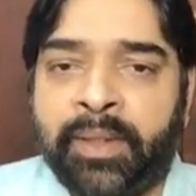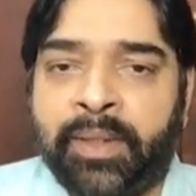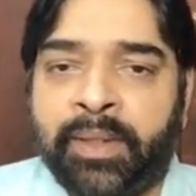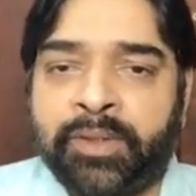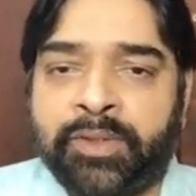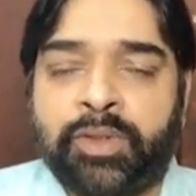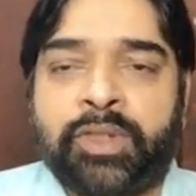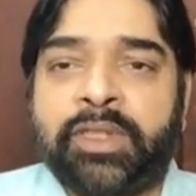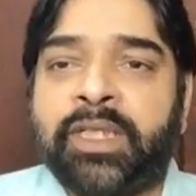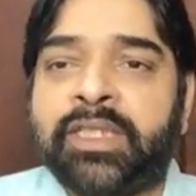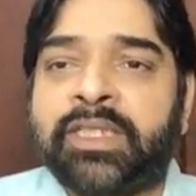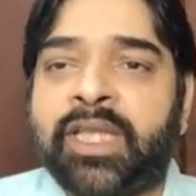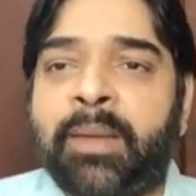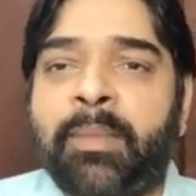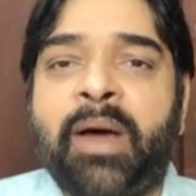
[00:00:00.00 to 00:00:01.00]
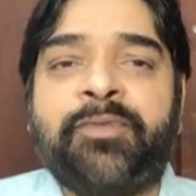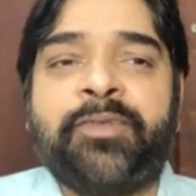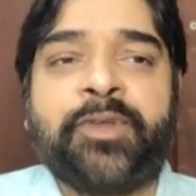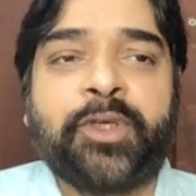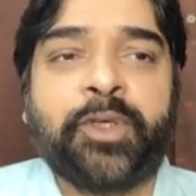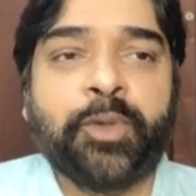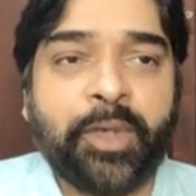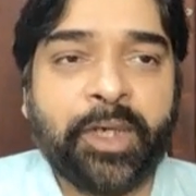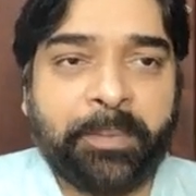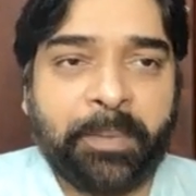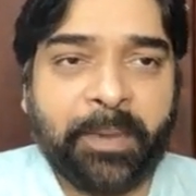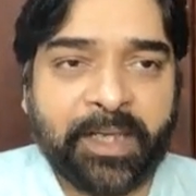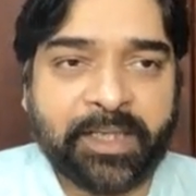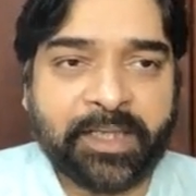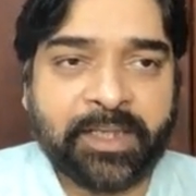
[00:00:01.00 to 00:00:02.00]
So this is the sum of unit
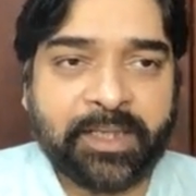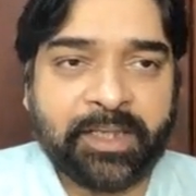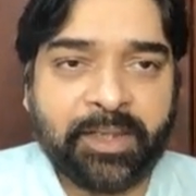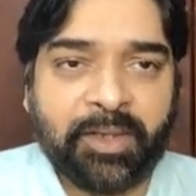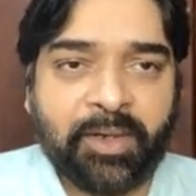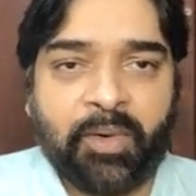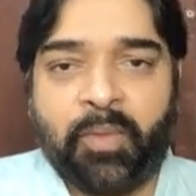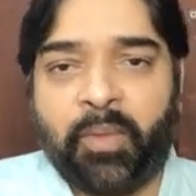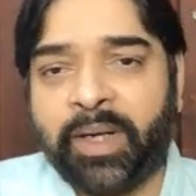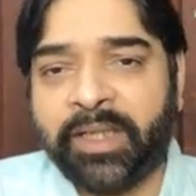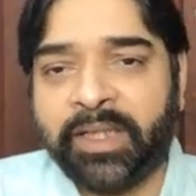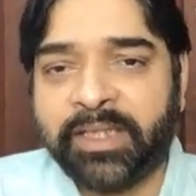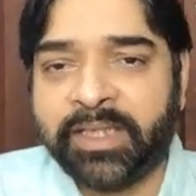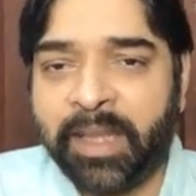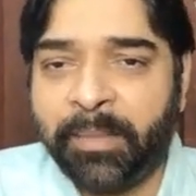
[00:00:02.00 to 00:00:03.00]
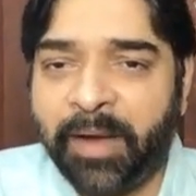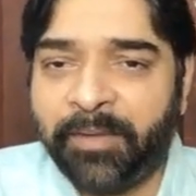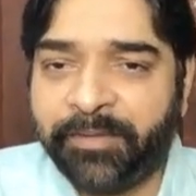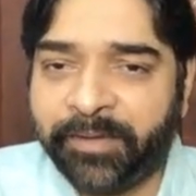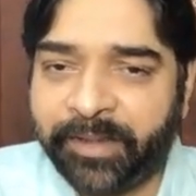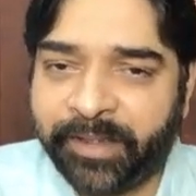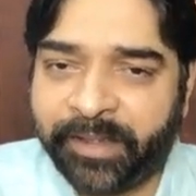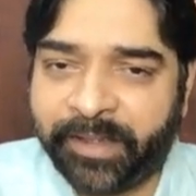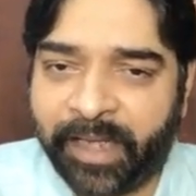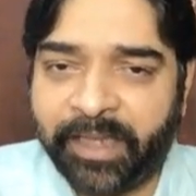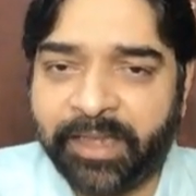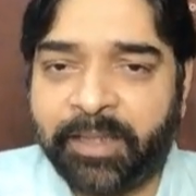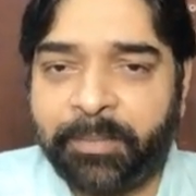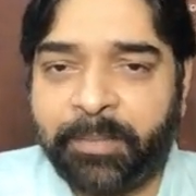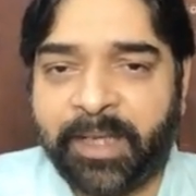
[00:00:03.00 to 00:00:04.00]
place. What is the sum of
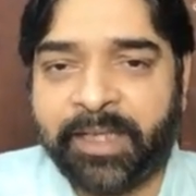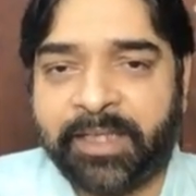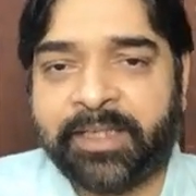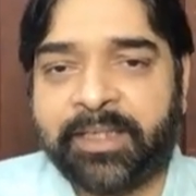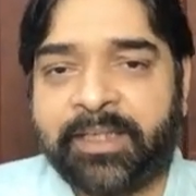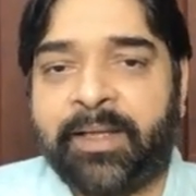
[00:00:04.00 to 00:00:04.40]
10th place?